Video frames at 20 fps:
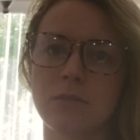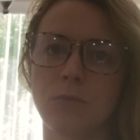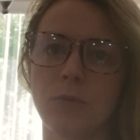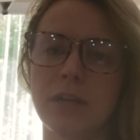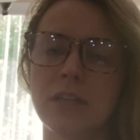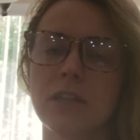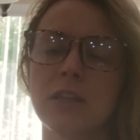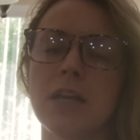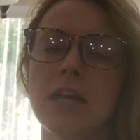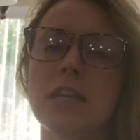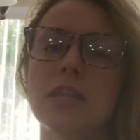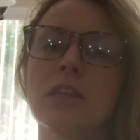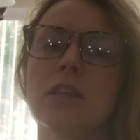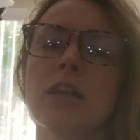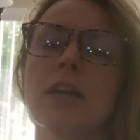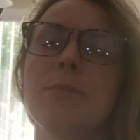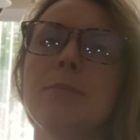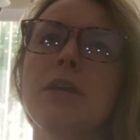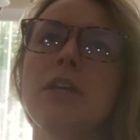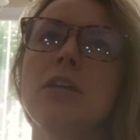
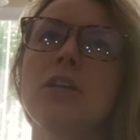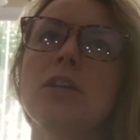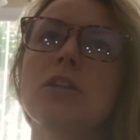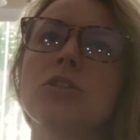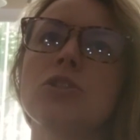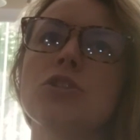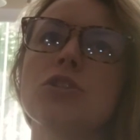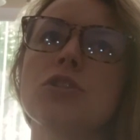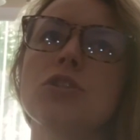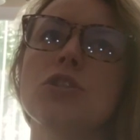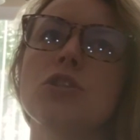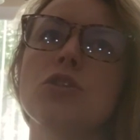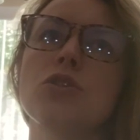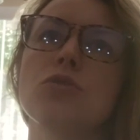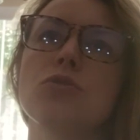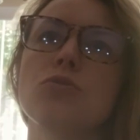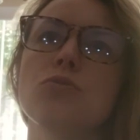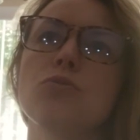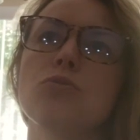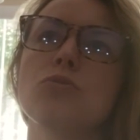Let me just
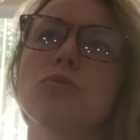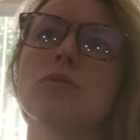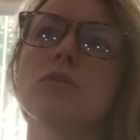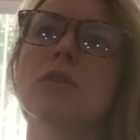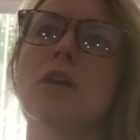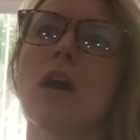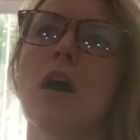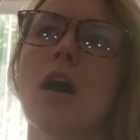use